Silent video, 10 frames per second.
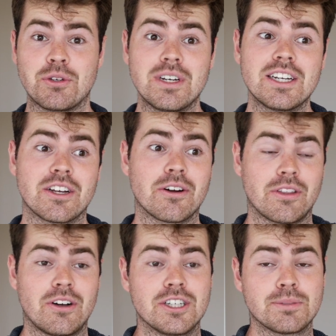You need to go to
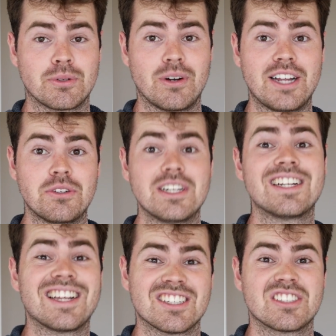the hospital and you need
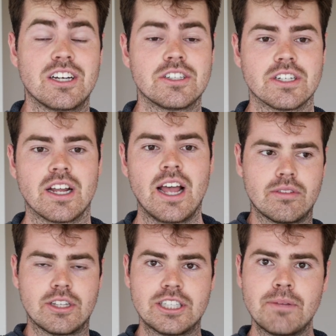to get a surgeon.
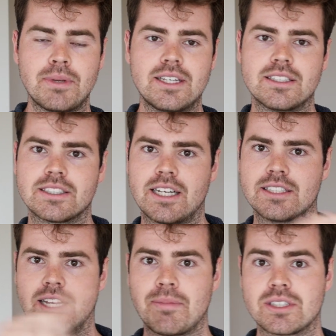The GP
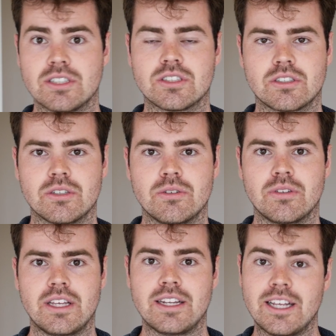sends a message to
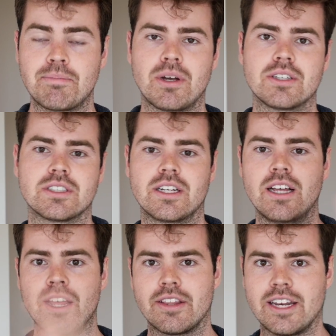the knee person.
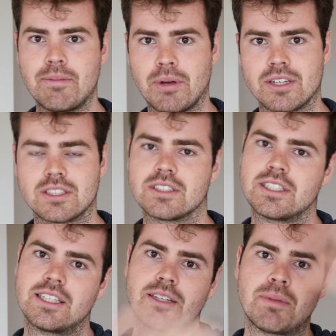The knee person
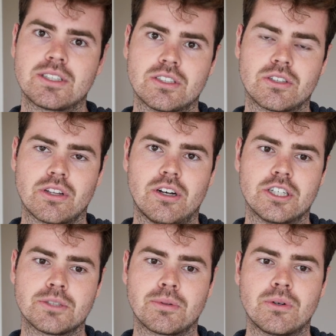sends a message to the
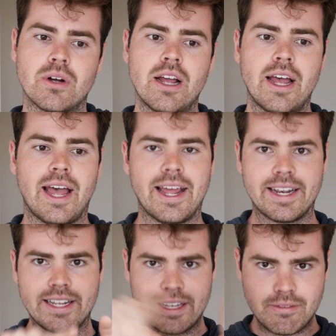hospital.
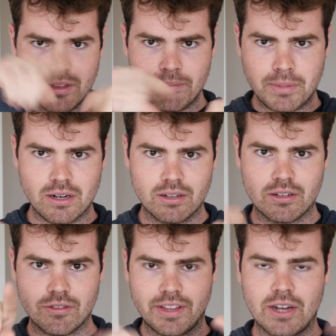And in the middle
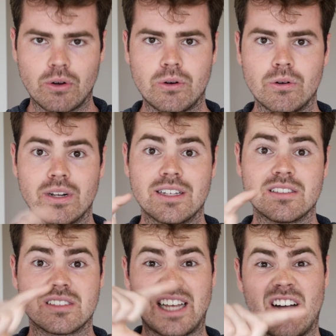of that all
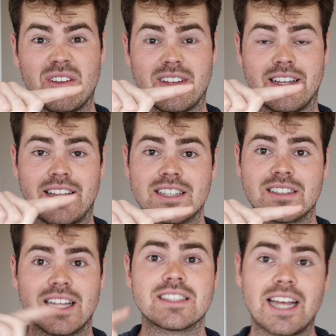is HealthLink.
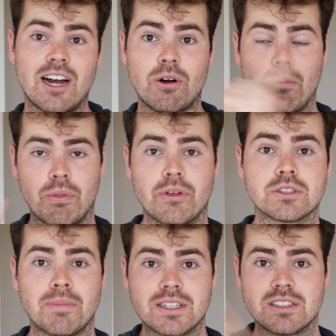That, that's how
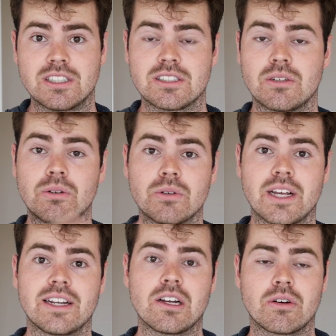those messages are all
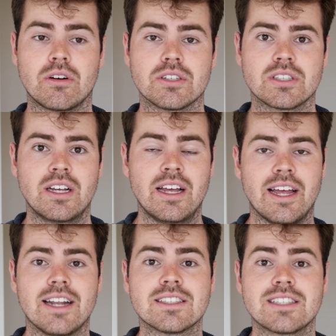getting across
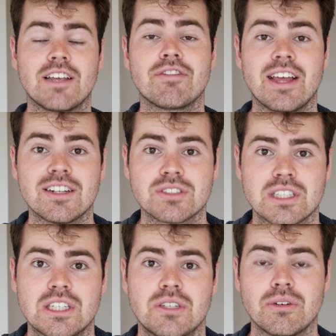in a safe and
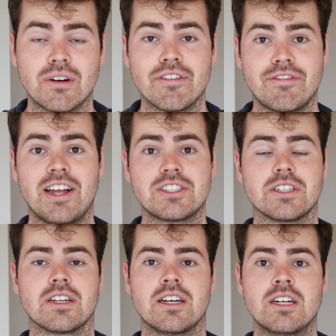secure
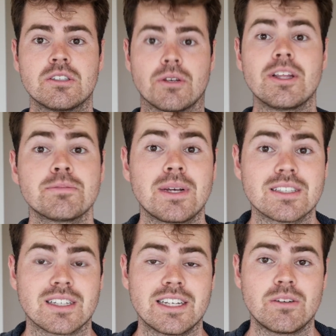fashion. So that's
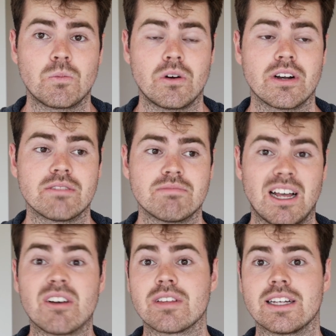basically what
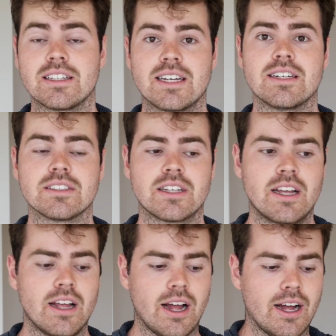HealthLink does.
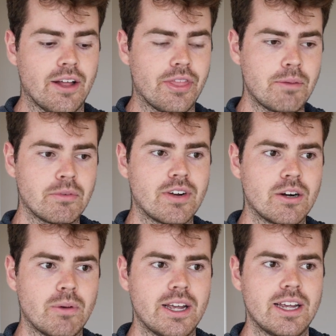Uh, they
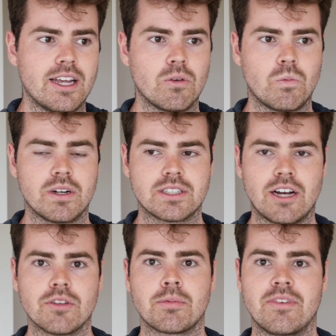provide a way in which
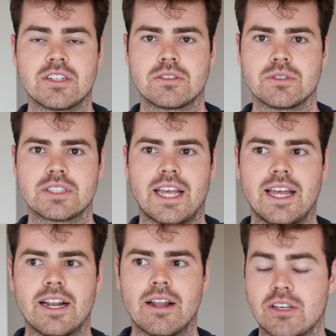health professionals
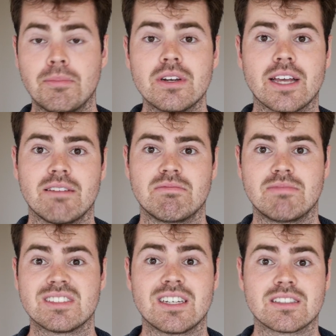can communicate,
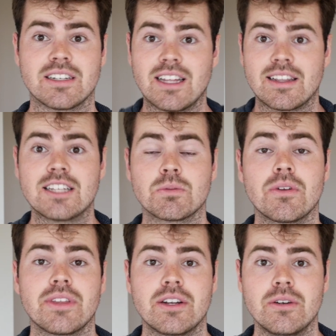essentially. That, that's
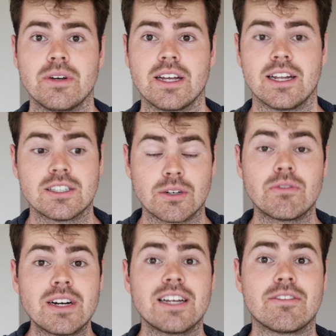what they're doing. And it's a
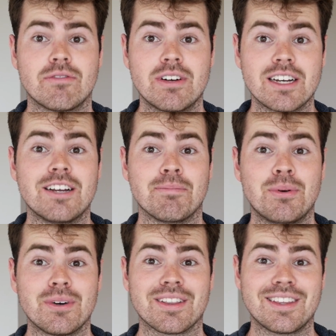really, really
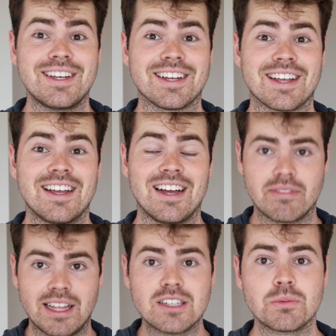important thing.
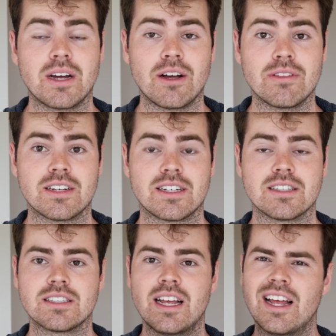That is what HealthLink
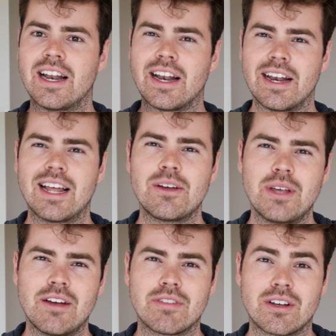does. Now you
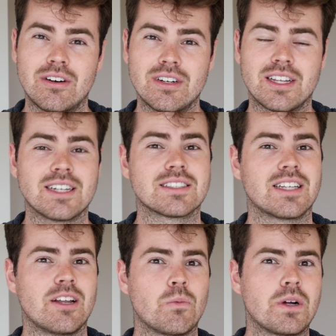have the context
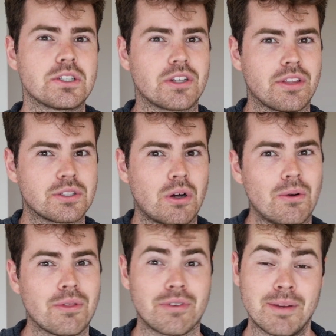in which this
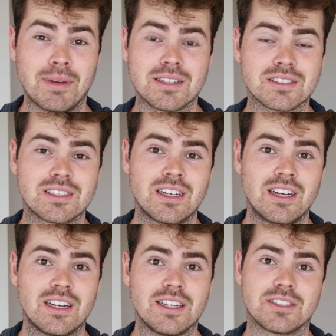whole three months
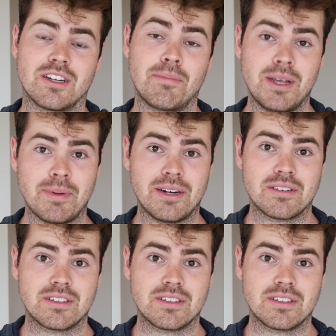is gonna be about.